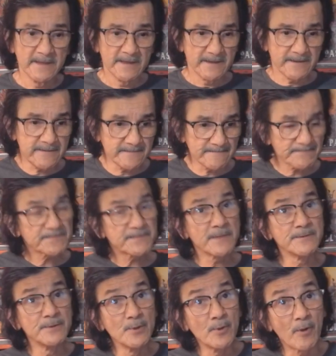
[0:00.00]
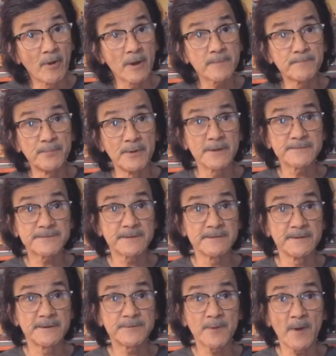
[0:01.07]
The new Orc book's going
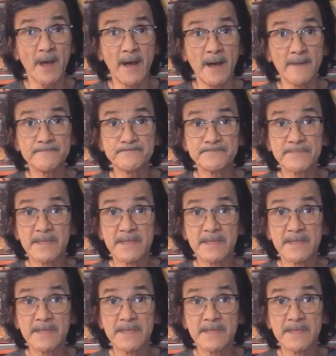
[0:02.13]
to drop.